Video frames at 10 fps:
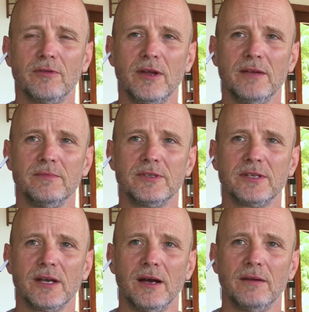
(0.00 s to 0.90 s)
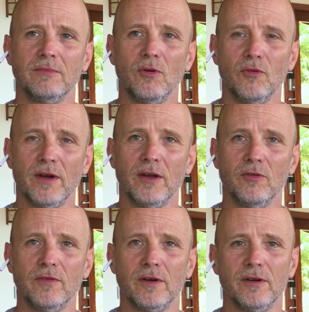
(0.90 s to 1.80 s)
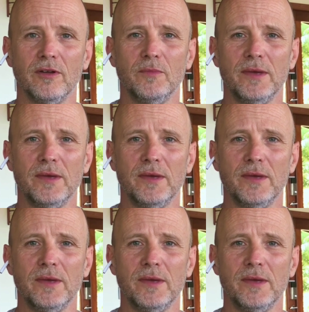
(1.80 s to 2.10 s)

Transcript: creams over and over, you